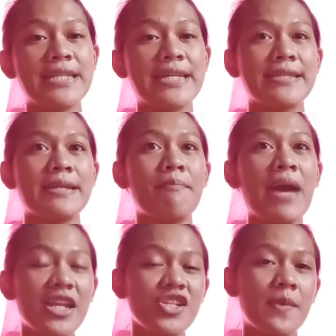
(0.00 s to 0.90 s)
is the
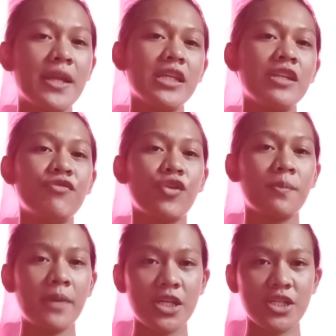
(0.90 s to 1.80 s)
management
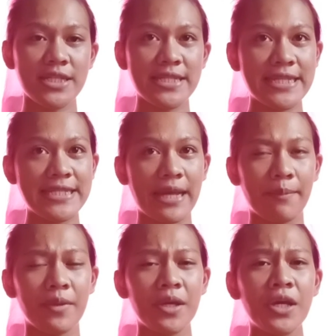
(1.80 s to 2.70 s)
information system.
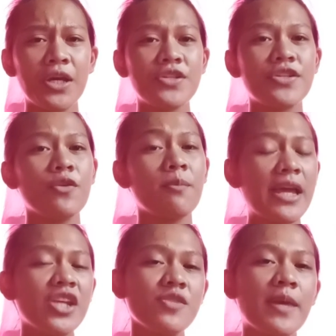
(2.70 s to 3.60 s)
So
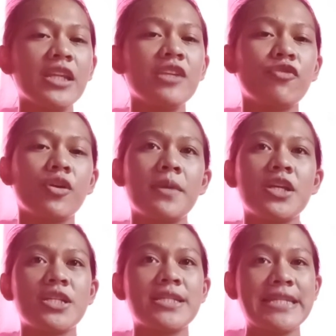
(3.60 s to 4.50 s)
management
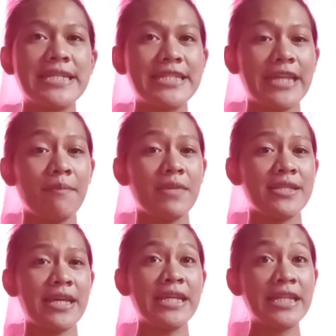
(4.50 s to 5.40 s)
information system
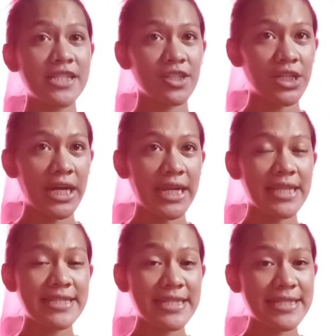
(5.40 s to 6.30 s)
is an
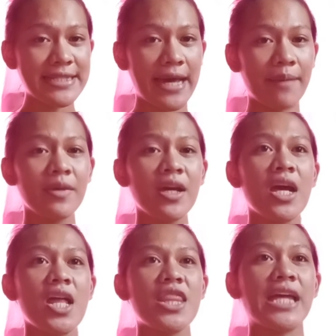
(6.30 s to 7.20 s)
integrated system
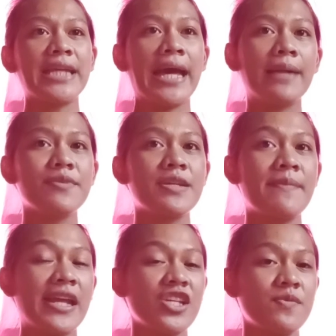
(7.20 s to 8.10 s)
that helps the
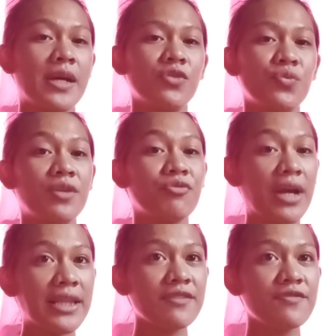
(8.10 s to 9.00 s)
management with
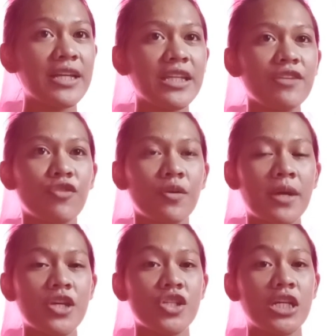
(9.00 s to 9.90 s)
relevant
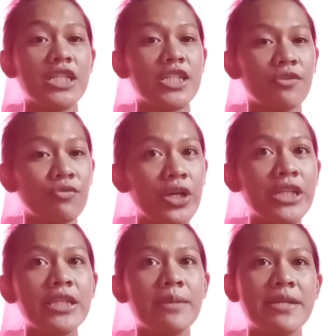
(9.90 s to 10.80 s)
information to
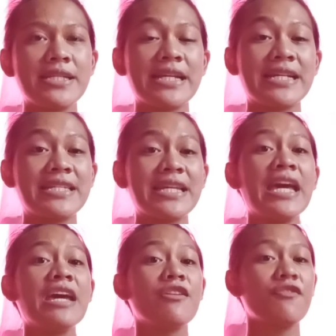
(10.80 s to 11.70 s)
run the business
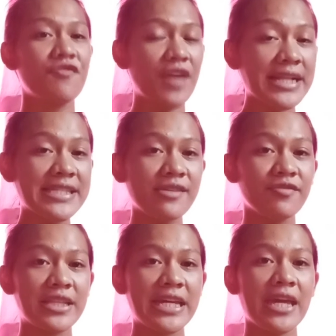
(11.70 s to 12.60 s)

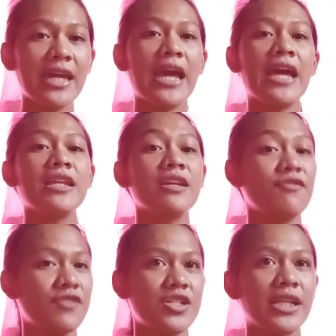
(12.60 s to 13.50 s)
effectively and
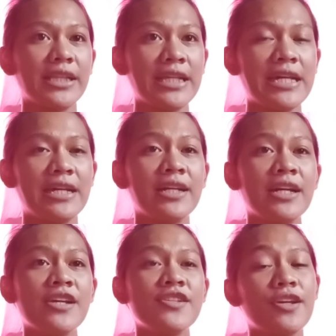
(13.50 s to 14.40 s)
efficiently.
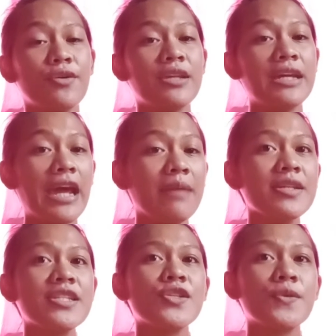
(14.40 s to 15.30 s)
So the aim
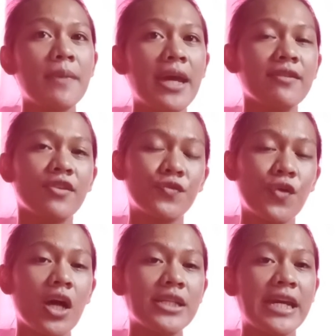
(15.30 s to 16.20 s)
is to make the
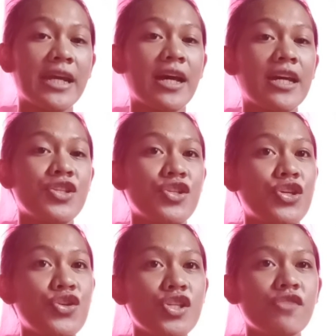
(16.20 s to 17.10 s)
raw data into
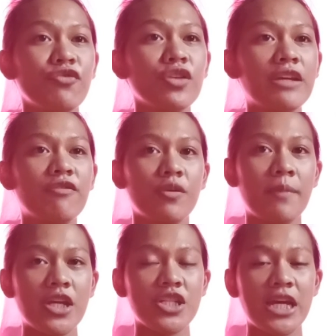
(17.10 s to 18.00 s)
useful
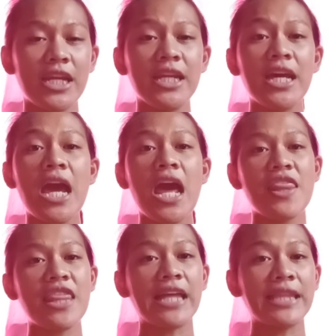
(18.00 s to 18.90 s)
information
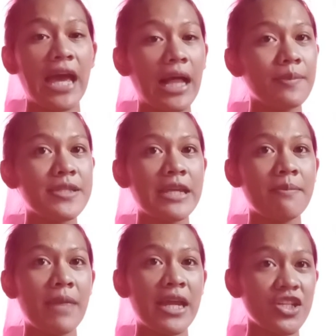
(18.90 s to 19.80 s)
that helps
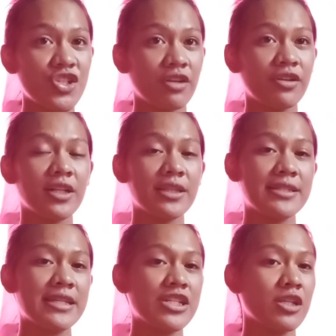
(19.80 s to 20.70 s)
in managerial
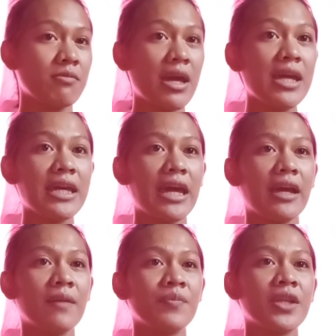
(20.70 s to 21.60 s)
decision making.
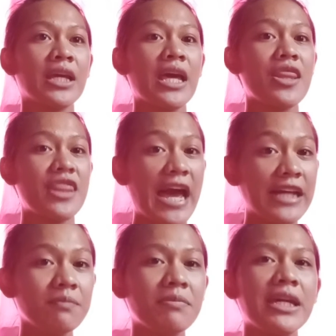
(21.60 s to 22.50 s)

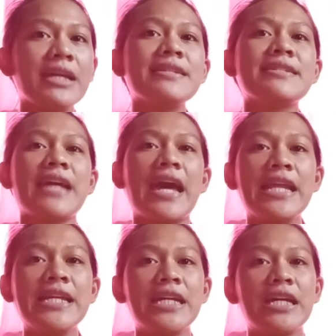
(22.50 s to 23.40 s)
That being
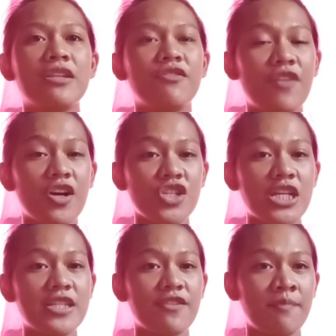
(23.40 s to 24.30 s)
said, the
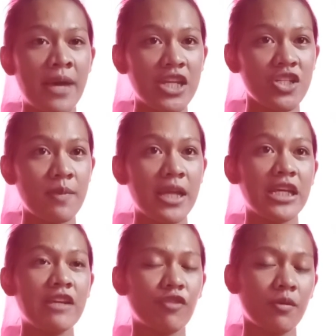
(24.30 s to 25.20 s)
functions of management
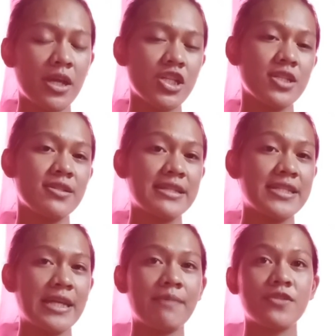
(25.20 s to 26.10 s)
information
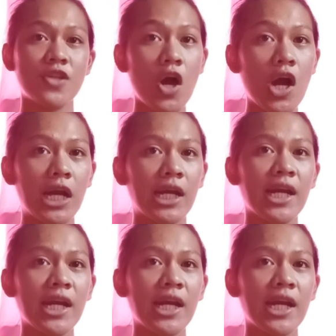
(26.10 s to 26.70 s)
systems are